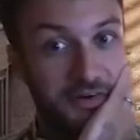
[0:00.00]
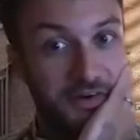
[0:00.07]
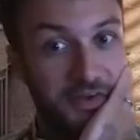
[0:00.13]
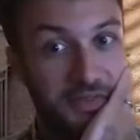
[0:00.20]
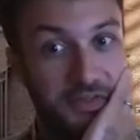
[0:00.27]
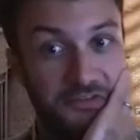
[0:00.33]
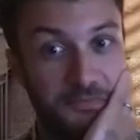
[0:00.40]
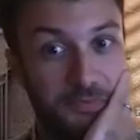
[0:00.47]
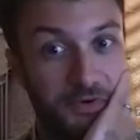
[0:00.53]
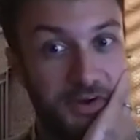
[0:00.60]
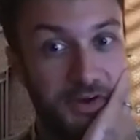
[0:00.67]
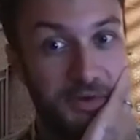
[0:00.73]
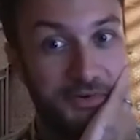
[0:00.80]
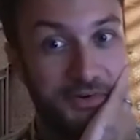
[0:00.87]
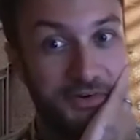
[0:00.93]
at this
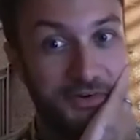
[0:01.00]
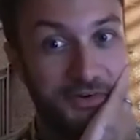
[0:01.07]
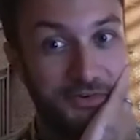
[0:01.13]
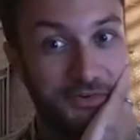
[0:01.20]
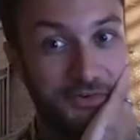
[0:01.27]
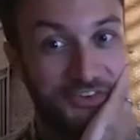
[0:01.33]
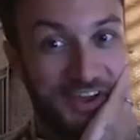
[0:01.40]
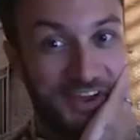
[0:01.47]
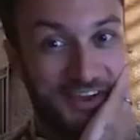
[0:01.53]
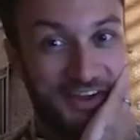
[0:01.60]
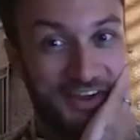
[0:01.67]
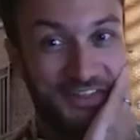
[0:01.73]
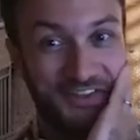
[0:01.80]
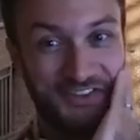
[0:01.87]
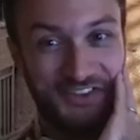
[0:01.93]
point, I'm going to go check
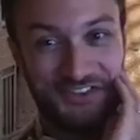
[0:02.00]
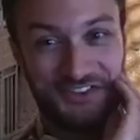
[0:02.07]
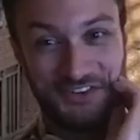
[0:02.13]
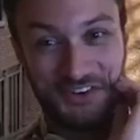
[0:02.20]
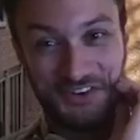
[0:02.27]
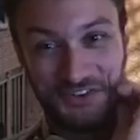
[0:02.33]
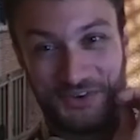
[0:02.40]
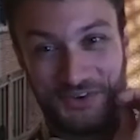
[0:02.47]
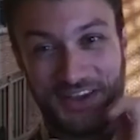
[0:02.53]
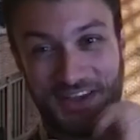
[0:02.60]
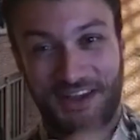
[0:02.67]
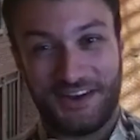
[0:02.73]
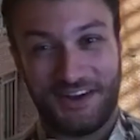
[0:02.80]
on this as soon as we get